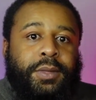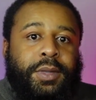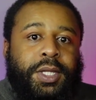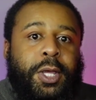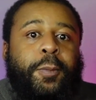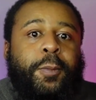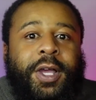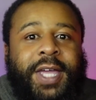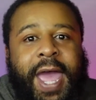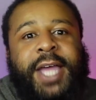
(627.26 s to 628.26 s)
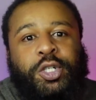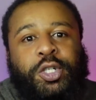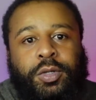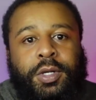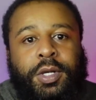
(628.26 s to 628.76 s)
They're more
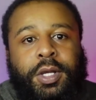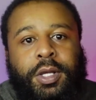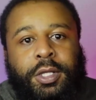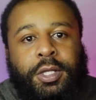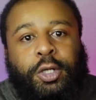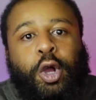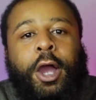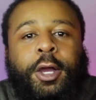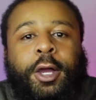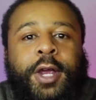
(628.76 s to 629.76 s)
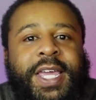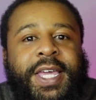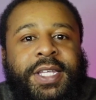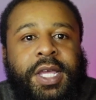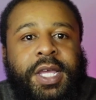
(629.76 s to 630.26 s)
casual. The darker it
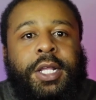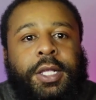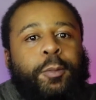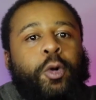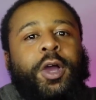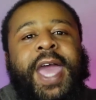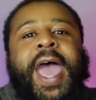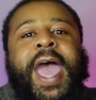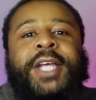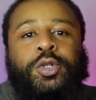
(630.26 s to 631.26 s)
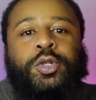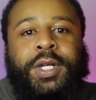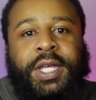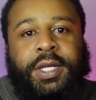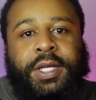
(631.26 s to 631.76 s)
is, the more casual
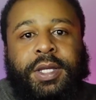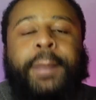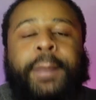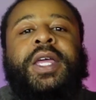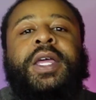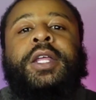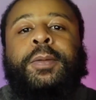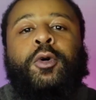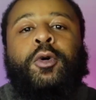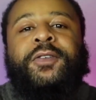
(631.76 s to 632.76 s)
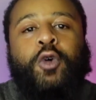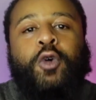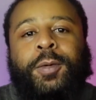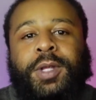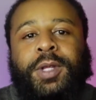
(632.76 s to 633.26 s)
it is. I mean, the more
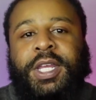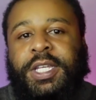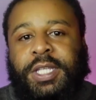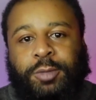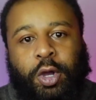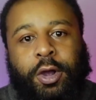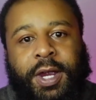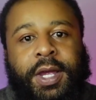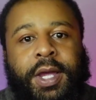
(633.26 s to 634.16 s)
formal it is. I'm sorry.